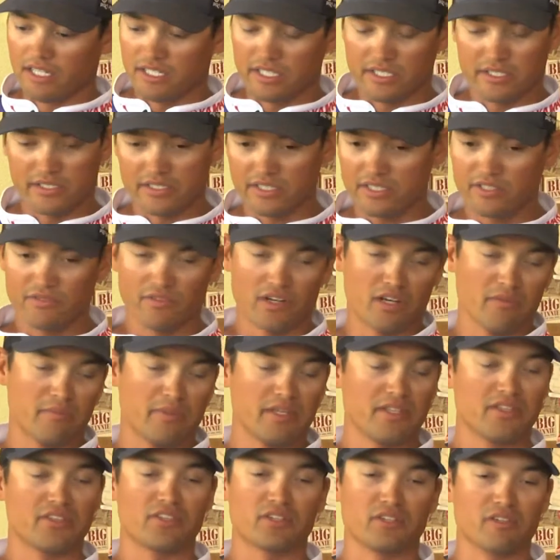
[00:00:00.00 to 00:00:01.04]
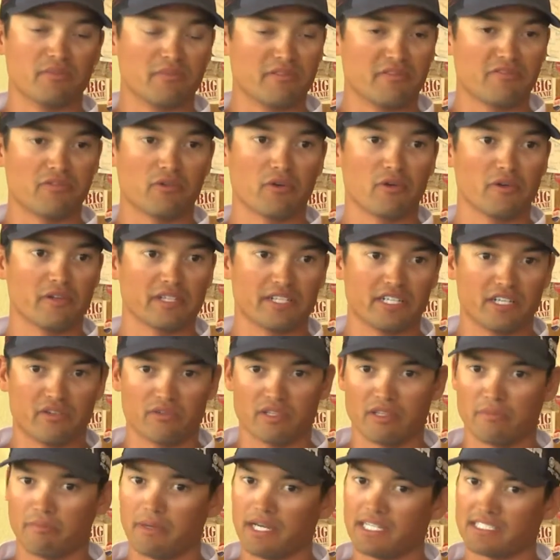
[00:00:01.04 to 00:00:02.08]
You've all been through it before. You know,
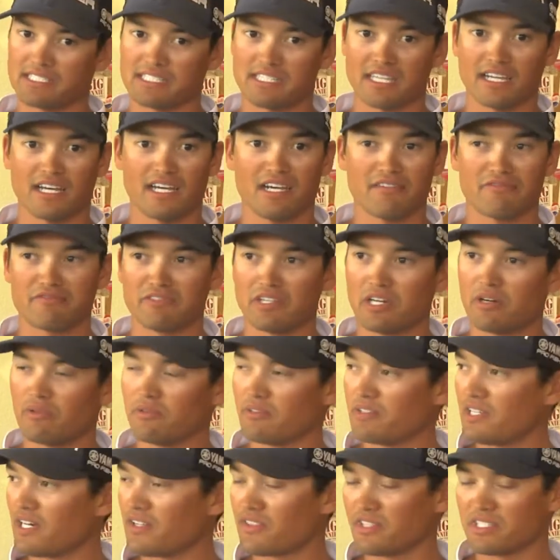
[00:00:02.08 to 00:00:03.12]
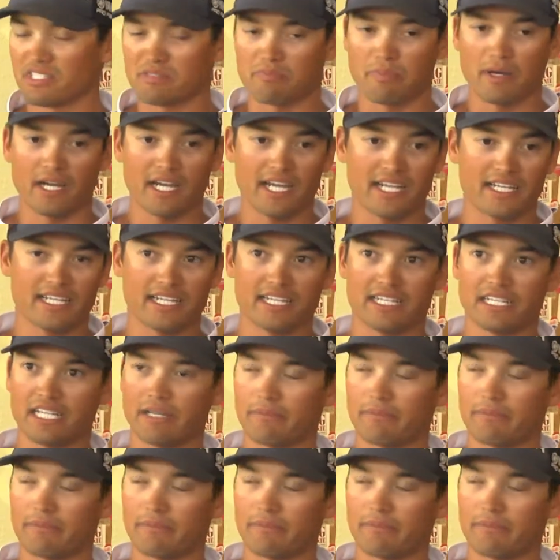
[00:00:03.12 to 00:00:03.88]
when the bite's tough, nothing's biting.